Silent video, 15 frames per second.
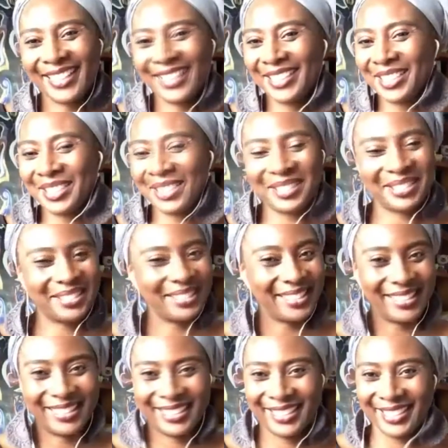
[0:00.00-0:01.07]

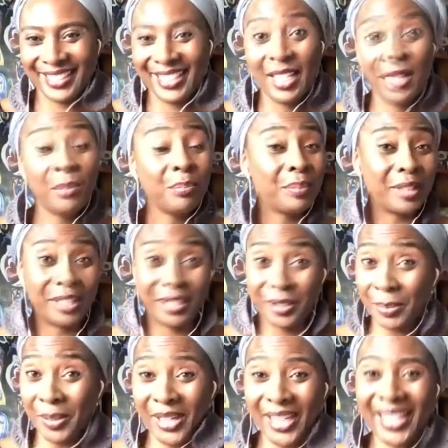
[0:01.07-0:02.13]
LinkedIn, blue bar,
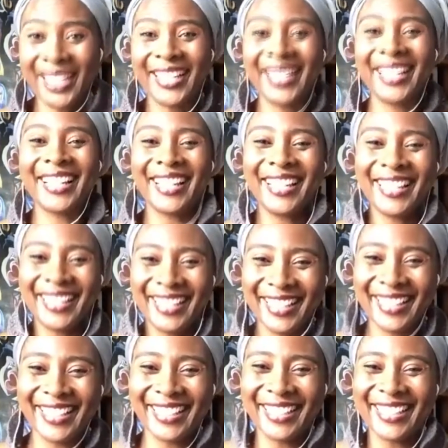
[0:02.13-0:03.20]

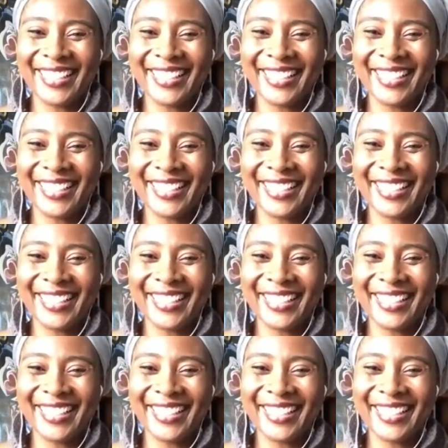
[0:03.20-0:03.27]
logo.